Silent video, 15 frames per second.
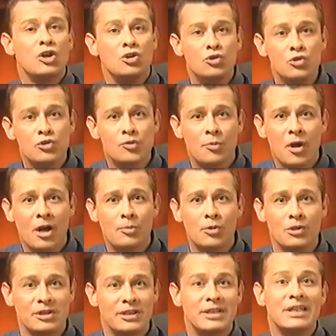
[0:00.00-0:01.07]
Used
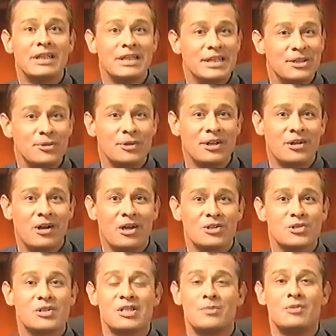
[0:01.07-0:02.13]
properly, internet
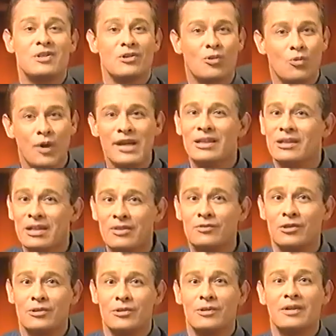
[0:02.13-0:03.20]
auctions can be the great
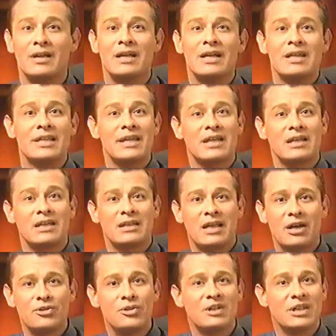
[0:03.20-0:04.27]
leveler. They can
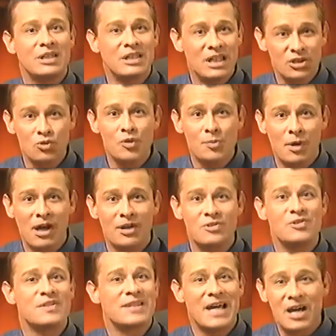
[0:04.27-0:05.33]
allow you to connect with
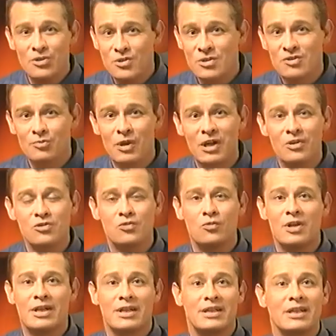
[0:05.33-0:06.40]
buyers thousands of miles
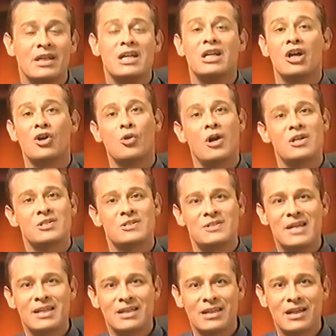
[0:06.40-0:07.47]
away, across
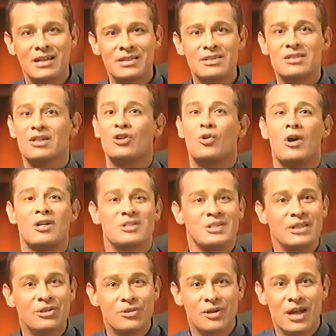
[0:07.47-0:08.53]
state lines,
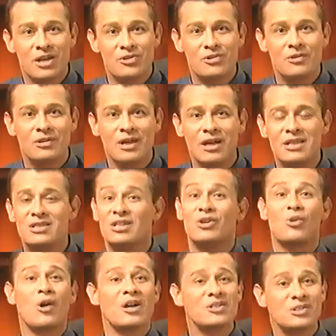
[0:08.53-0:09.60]
across international lines,
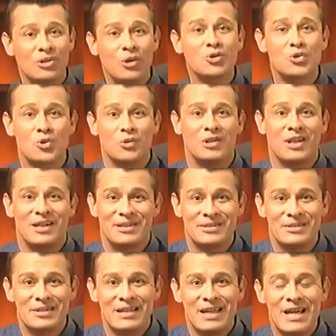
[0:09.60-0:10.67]
across cultural
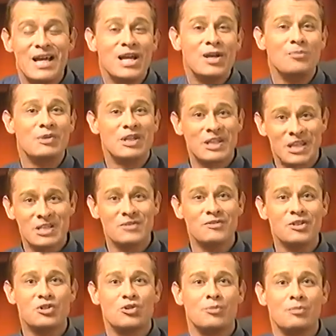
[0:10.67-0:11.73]
lines. Because of
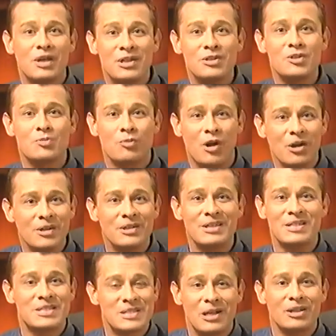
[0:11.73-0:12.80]
this tremendous marketing
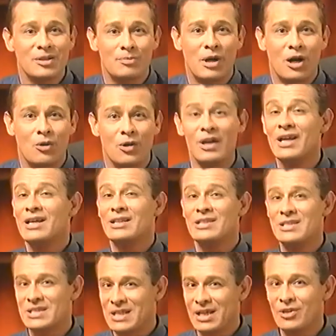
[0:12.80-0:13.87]
and selling power, the
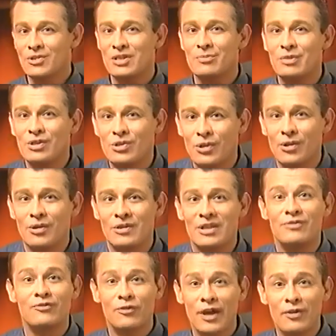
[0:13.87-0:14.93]
scales can be turned
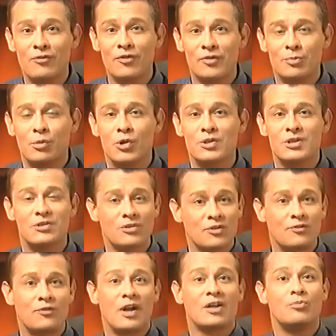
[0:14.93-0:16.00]
in favor of the person who can
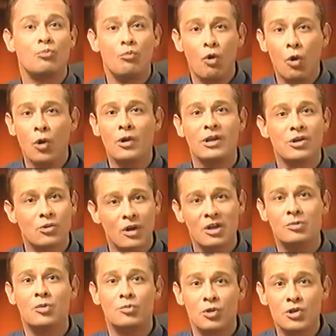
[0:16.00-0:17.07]
find more
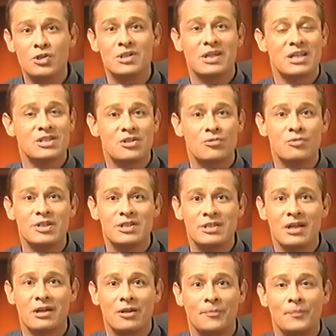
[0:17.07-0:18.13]
incredible merchandise to
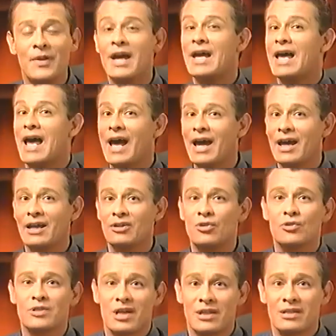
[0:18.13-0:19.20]
resell and
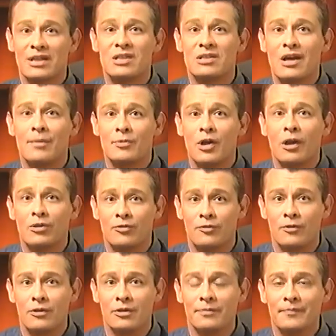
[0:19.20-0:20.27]
knows how to get top dollar
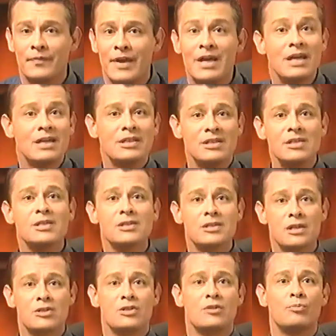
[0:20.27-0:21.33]
for it. This is
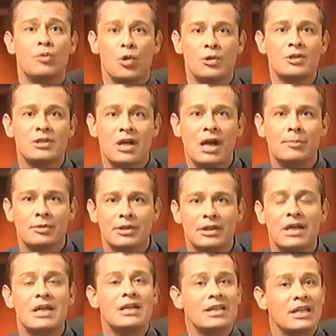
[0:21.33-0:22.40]
such an important topic
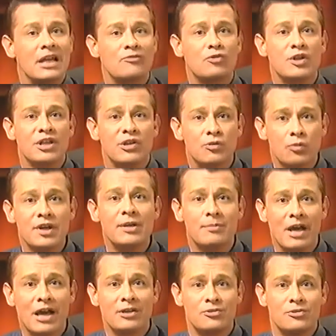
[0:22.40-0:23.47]
that I've written 3
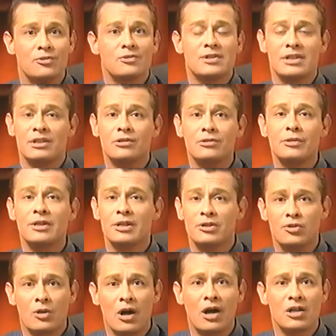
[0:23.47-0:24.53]
manuals included in
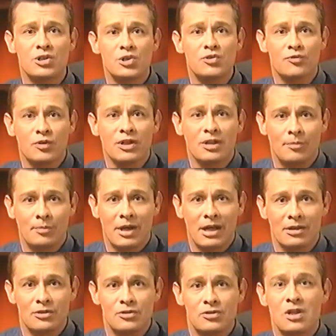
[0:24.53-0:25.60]
your Auctions for Income
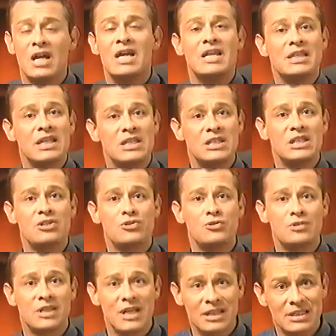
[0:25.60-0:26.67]
package that teach
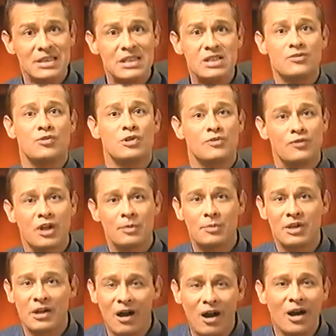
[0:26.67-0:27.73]
you techniques for
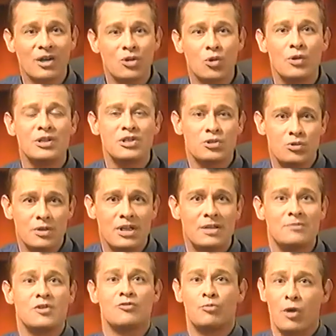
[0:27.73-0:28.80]
developing ongoing
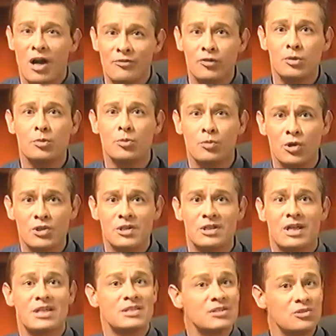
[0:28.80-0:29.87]
streams of profitable
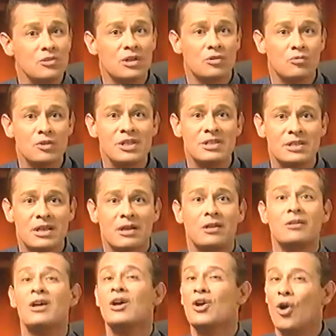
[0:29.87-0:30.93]
merchandise that you can
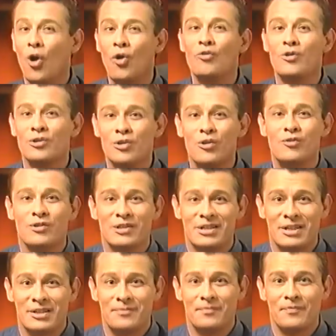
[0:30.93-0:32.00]
resell over and over
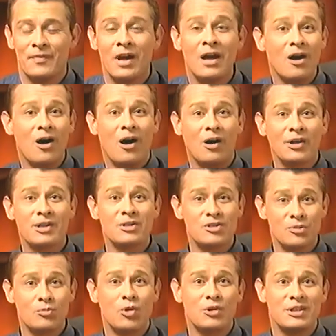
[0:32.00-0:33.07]
again. I'll get
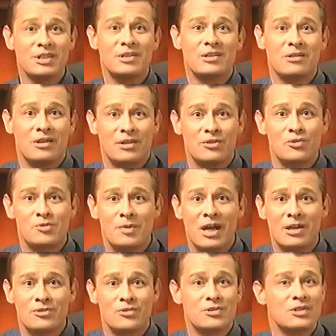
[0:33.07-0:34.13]
into more detail on those
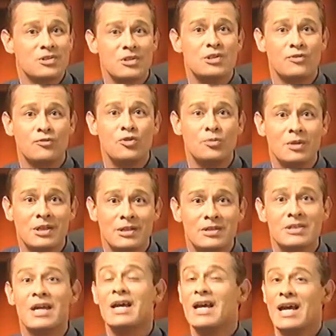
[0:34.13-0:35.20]
manuals in just a few
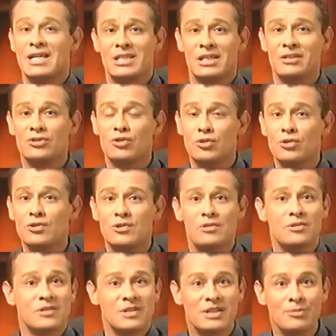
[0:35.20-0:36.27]
minutes as I introduce you
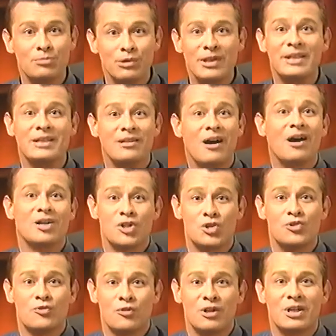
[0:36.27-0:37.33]
to the complete
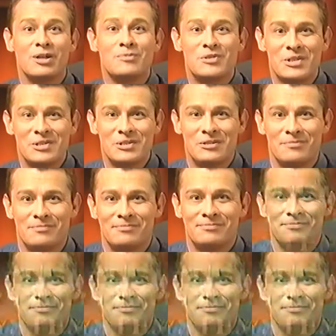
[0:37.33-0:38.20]
Auctions for Income system.